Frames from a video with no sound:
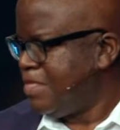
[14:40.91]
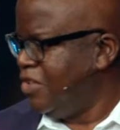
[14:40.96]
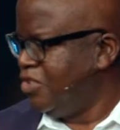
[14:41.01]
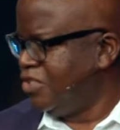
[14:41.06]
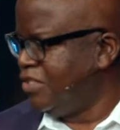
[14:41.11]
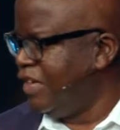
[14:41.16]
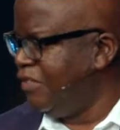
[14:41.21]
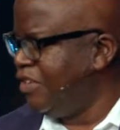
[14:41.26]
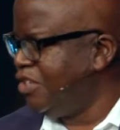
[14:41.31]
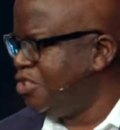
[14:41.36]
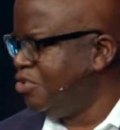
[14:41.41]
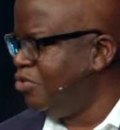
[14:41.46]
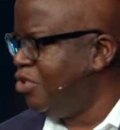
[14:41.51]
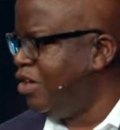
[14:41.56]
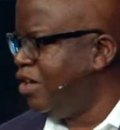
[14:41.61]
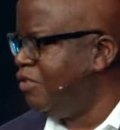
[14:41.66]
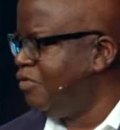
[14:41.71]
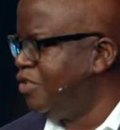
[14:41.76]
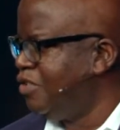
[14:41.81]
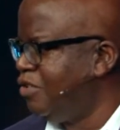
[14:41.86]
There's nothing too
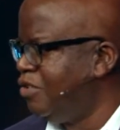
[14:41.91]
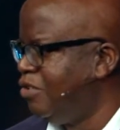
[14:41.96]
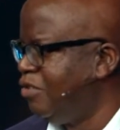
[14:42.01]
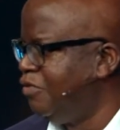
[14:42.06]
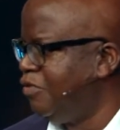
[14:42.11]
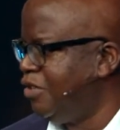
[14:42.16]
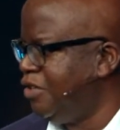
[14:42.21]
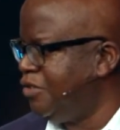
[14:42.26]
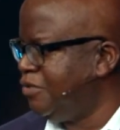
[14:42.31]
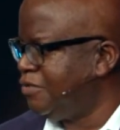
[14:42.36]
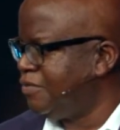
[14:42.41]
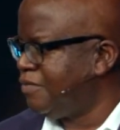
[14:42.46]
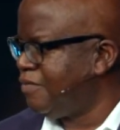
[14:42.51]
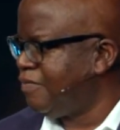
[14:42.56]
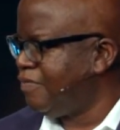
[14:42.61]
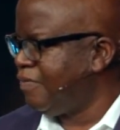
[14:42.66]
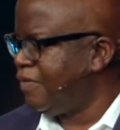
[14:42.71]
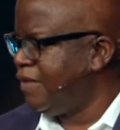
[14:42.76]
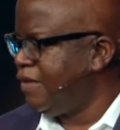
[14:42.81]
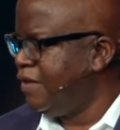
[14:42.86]
hard for the Lord for you.
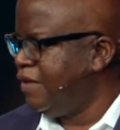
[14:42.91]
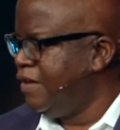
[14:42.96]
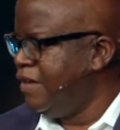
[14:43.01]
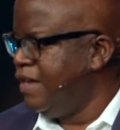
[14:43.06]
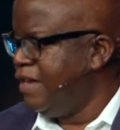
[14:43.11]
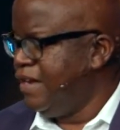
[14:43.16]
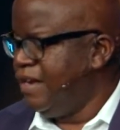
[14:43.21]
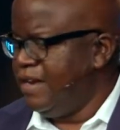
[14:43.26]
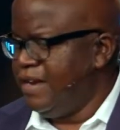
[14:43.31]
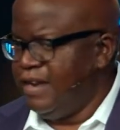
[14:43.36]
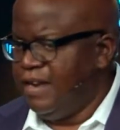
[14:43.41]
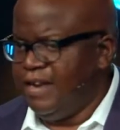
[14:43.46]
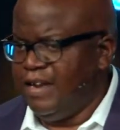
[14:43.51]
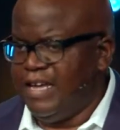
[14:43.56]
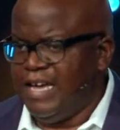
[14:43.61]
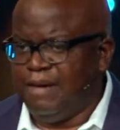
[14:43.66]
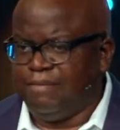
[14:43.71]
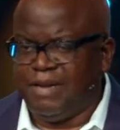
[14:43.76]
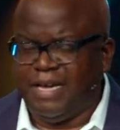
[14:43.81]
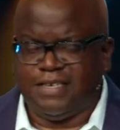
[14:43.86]

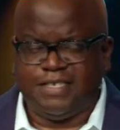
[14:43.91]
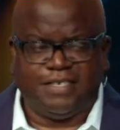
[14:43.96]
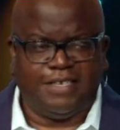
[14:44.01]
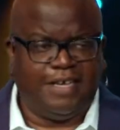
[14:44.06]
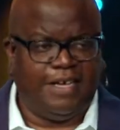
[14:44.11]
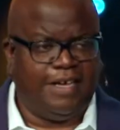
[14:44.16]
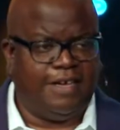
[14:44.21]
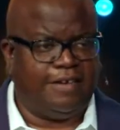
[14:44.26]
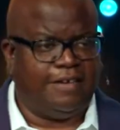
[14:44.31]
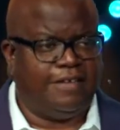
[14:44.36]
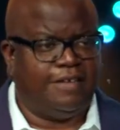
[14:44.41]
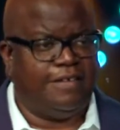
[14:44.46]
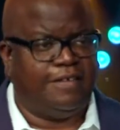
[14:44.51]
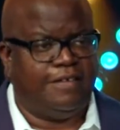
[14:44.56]
Now, I'm not saying